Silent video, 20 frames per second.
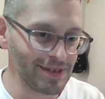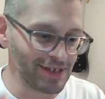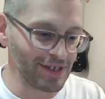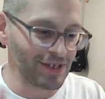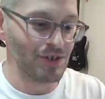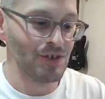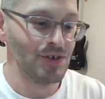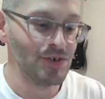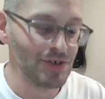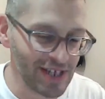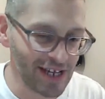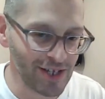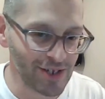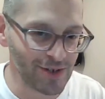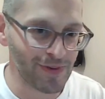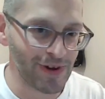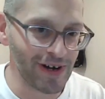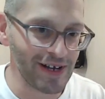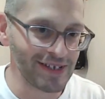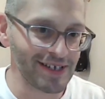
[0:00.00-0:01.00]
there's a new sales
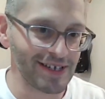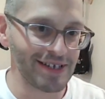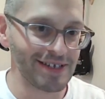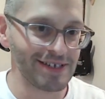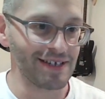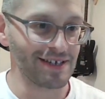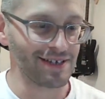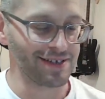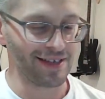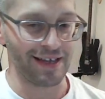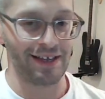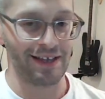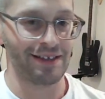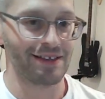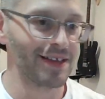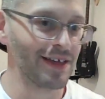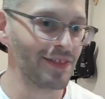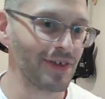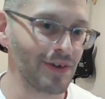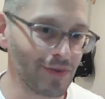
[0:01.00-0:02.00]
process that's like
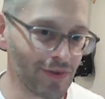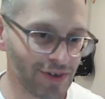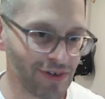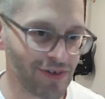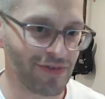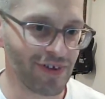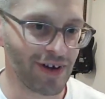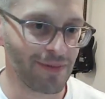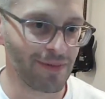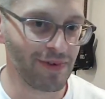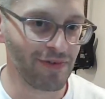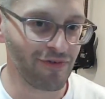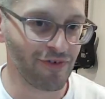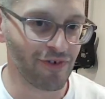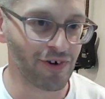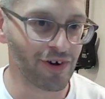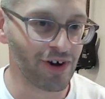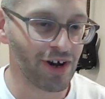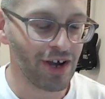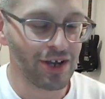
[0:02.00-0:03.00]
nothing what you've done
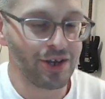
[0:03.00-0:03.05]
before.